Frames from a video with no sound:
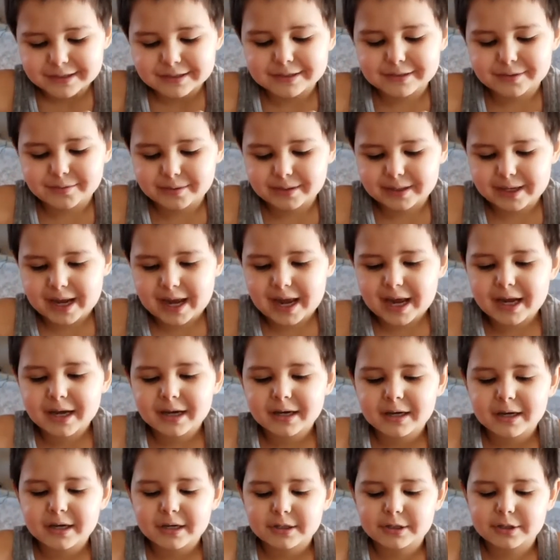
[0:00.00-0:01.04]
So yeah,
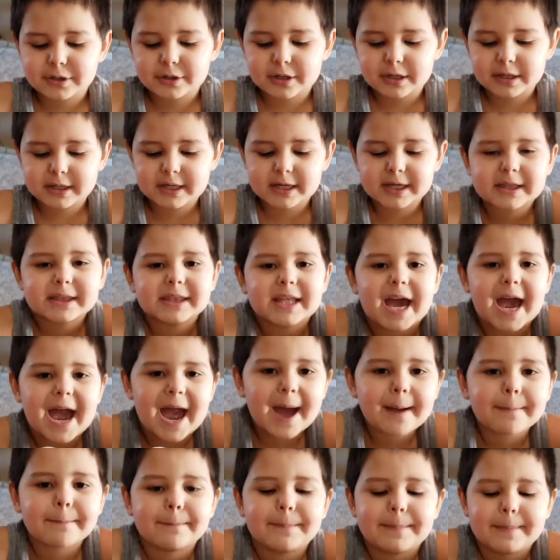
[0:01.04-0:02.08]
you could get the
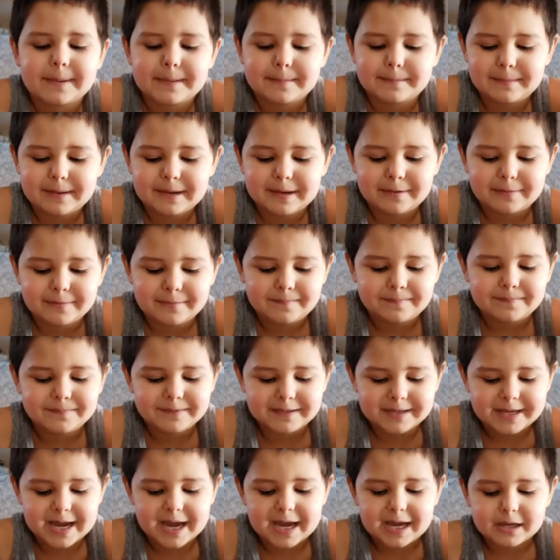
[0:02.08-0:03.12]
Happy Meal.
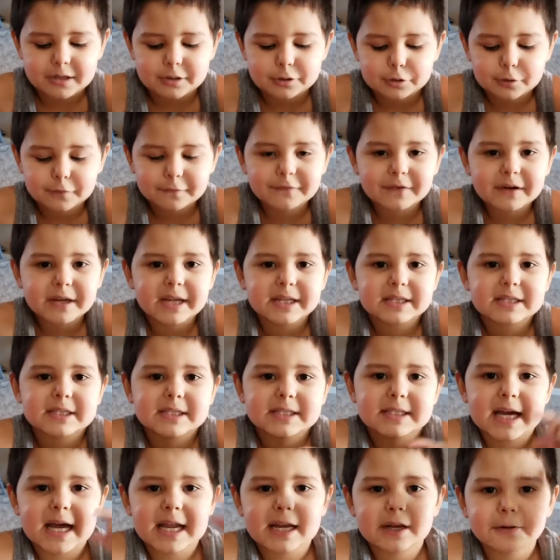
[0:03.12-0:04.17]
Yeah. Don't forget to
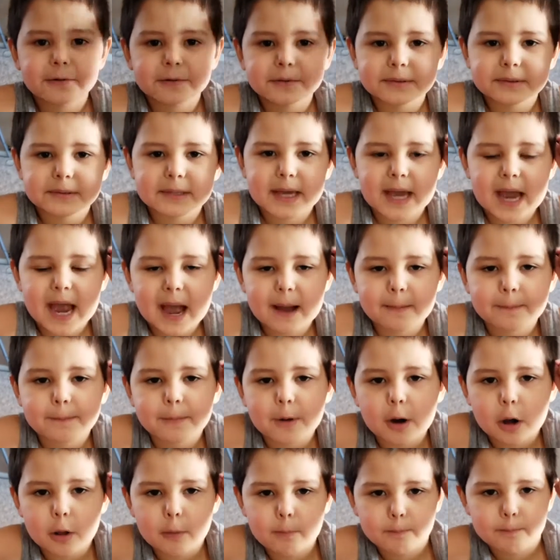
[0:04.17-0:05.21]
download the app
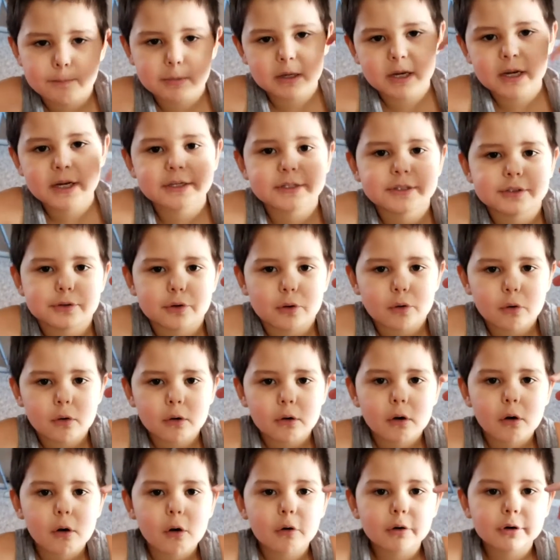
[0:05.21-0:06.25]
on Play Store,
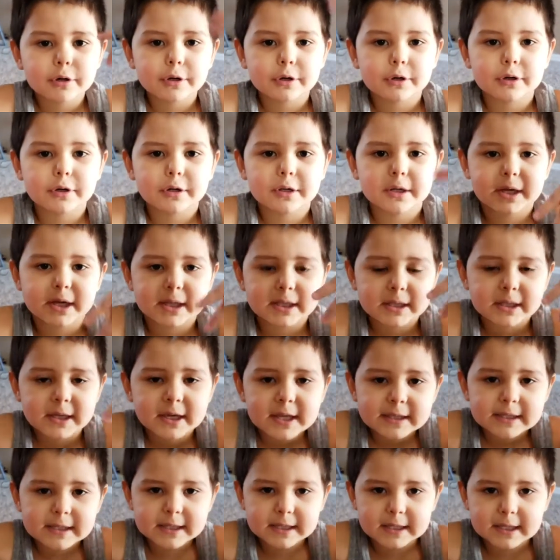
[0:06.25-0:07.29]
or you could get
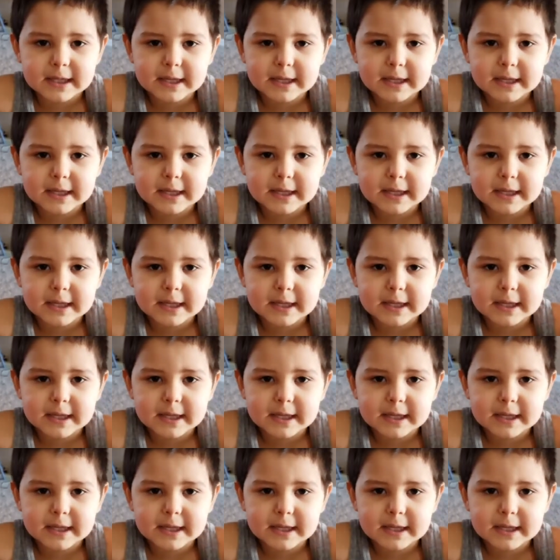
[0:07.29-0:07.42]
the